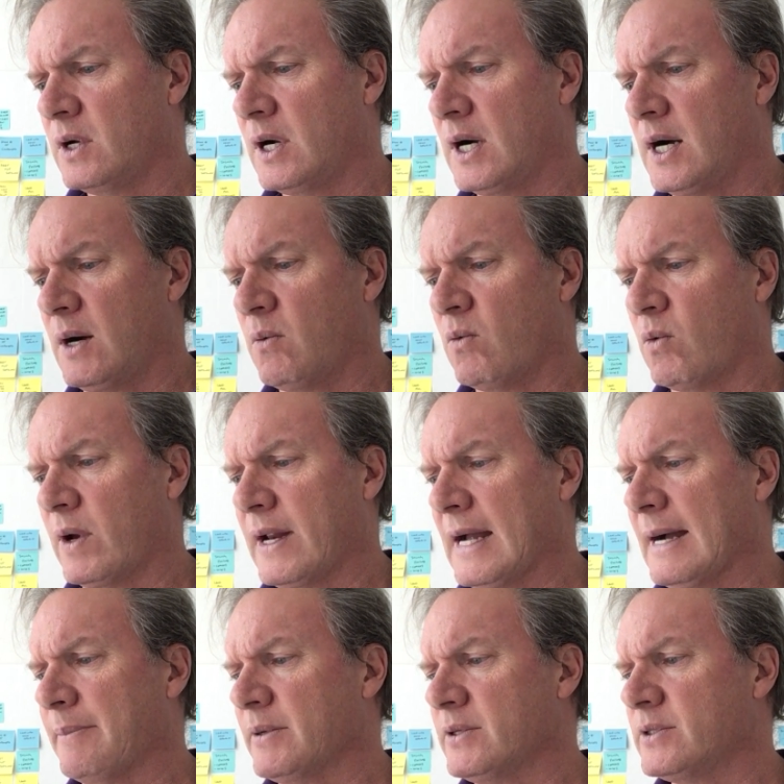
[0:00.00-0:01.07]
what
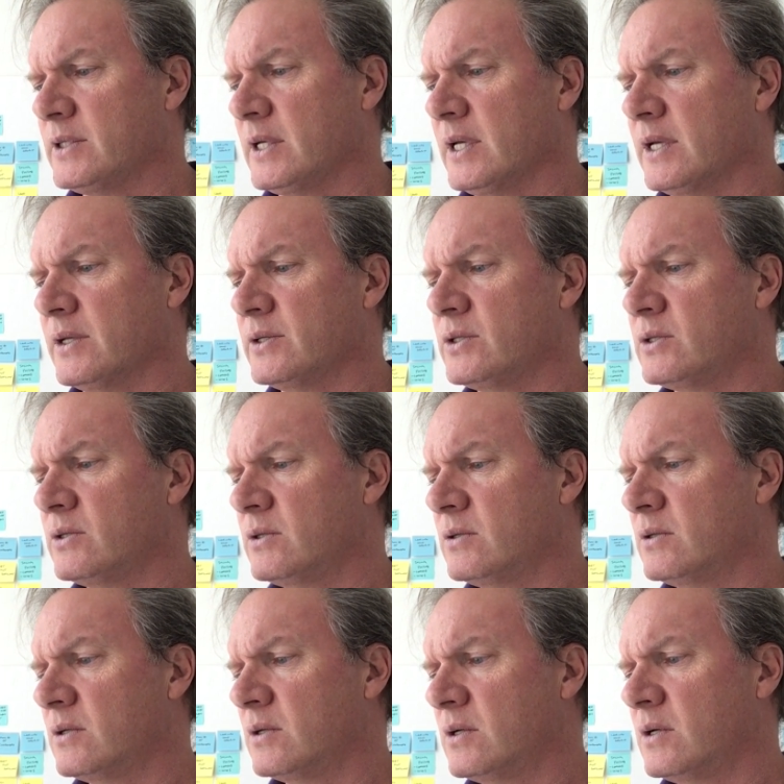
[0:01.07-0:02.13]
happens is,
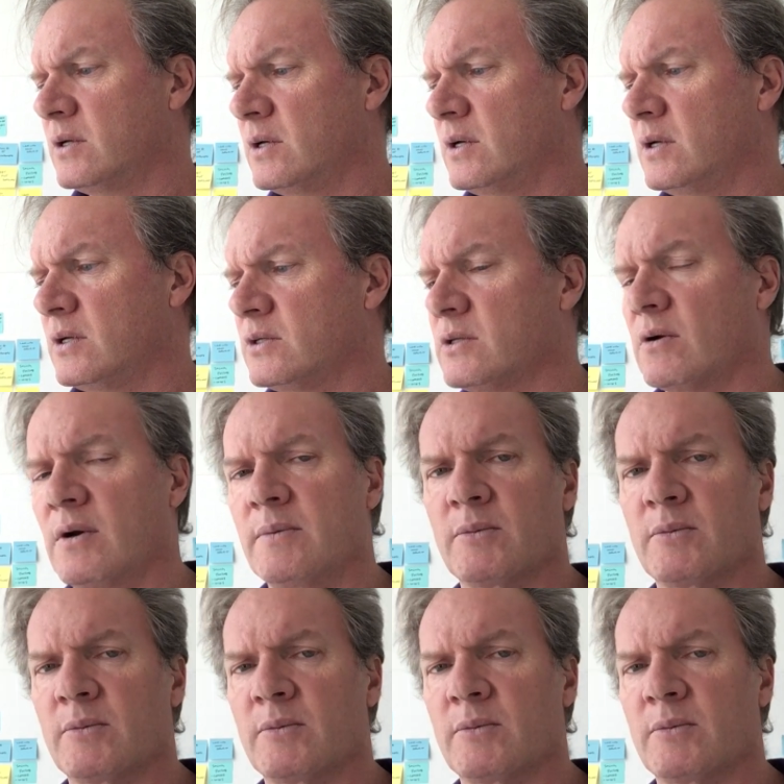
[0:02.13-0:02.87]
sorry,